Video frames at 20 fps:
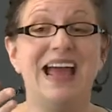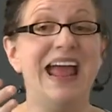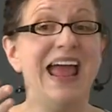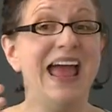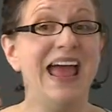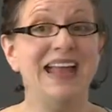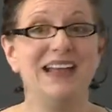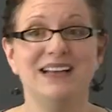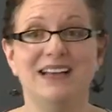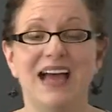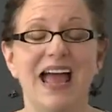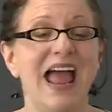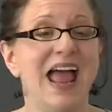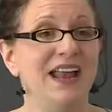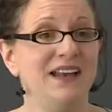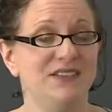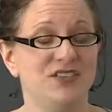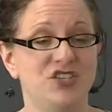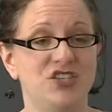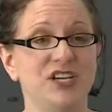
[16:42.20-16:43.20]
And,
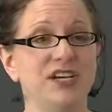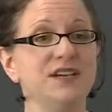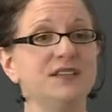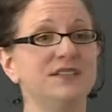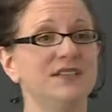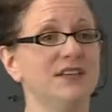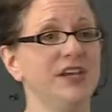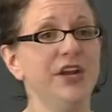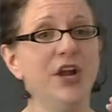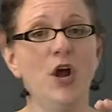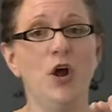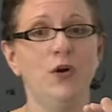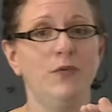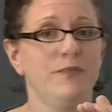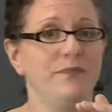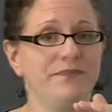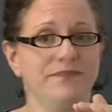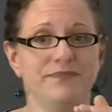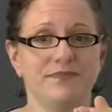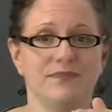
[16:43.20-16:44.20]
and she's, you
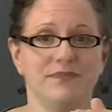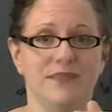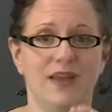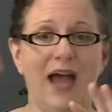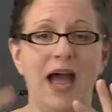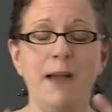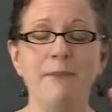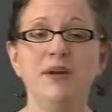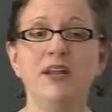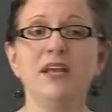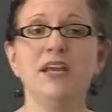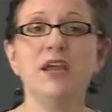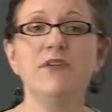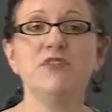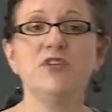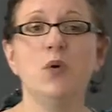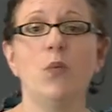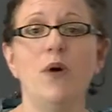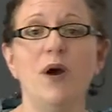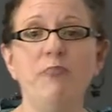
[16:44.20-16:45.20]
know, I'm going to
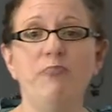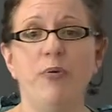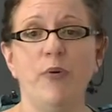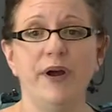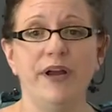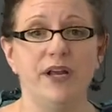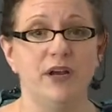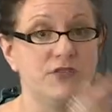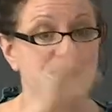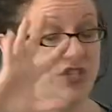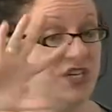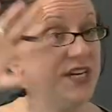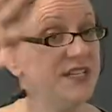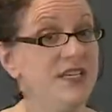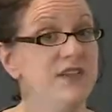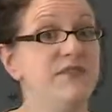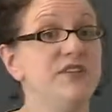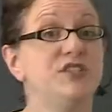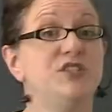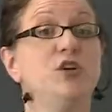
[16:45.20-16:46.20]
give you the 1.0.
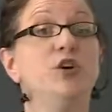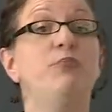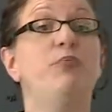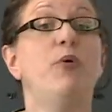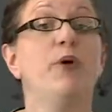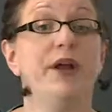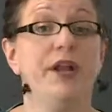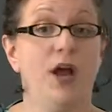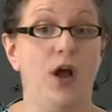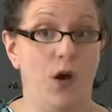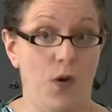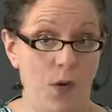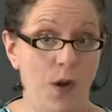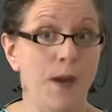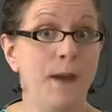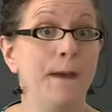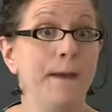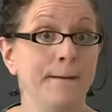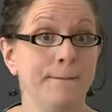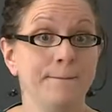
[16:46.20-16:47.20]
She's in the 2.0
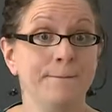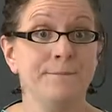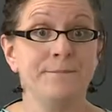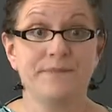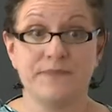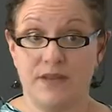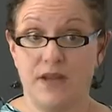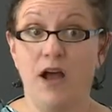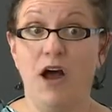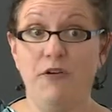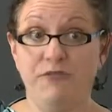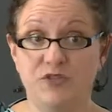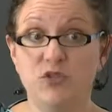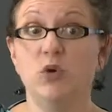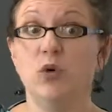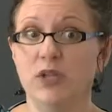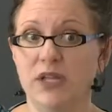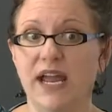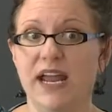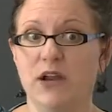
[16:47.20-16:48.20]
of
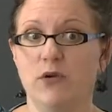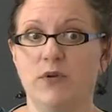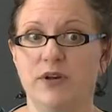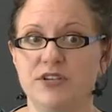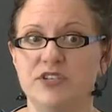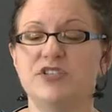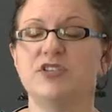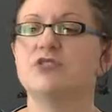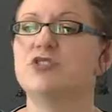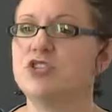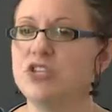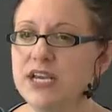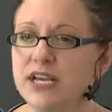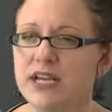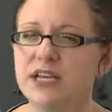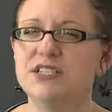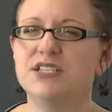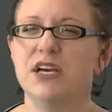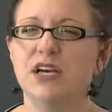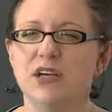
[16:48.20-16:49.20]
dual language. So she
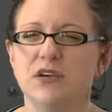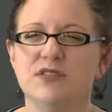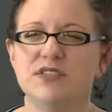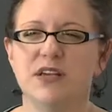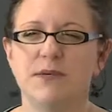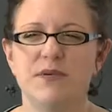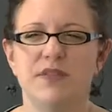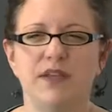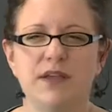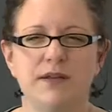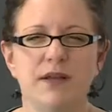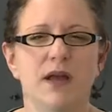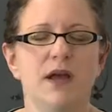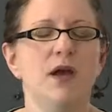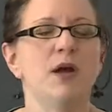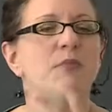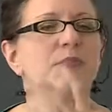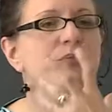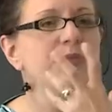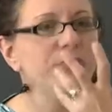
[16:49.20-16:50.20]
can tell you some of the
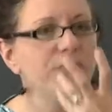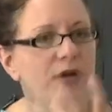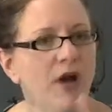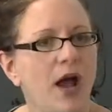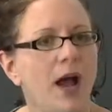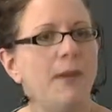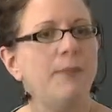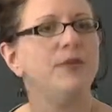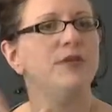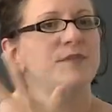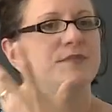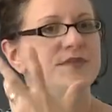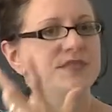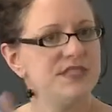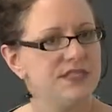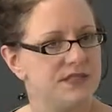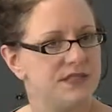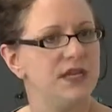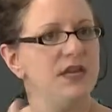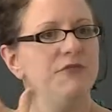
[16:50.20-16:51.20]

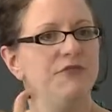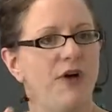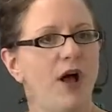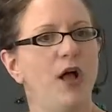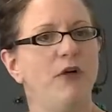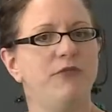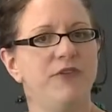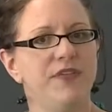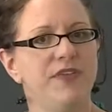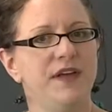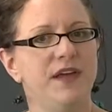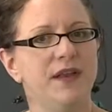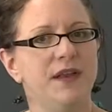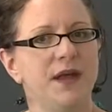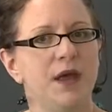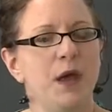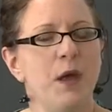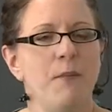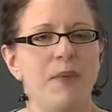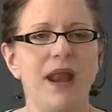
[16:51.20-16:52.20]
problems involved with it,
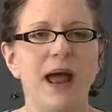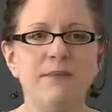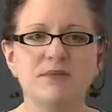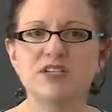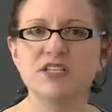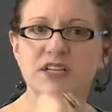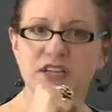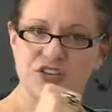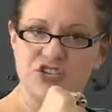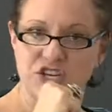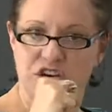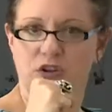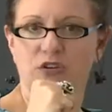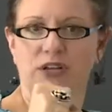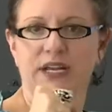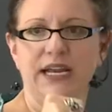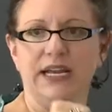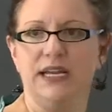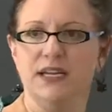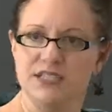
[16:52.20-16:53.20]
but I'm just going to
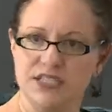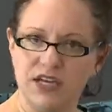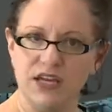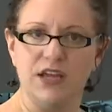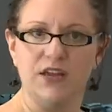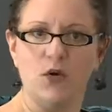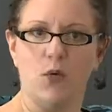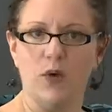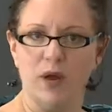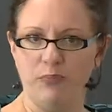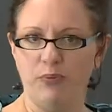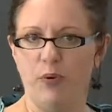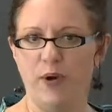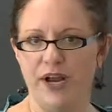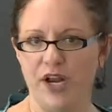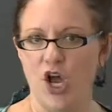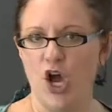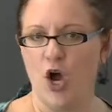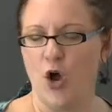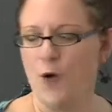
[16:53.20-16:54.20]
cheerlead and tell you the
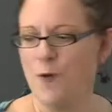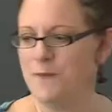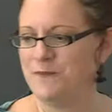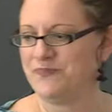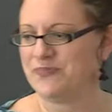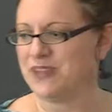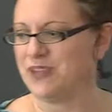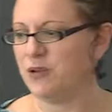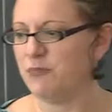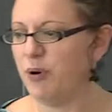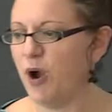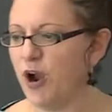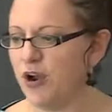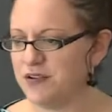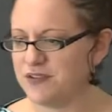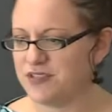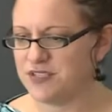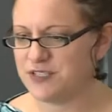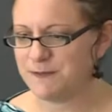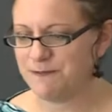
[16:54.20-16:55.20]
1.0
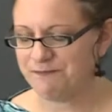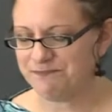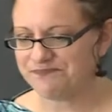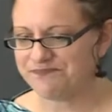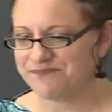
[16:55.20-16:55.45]
parts.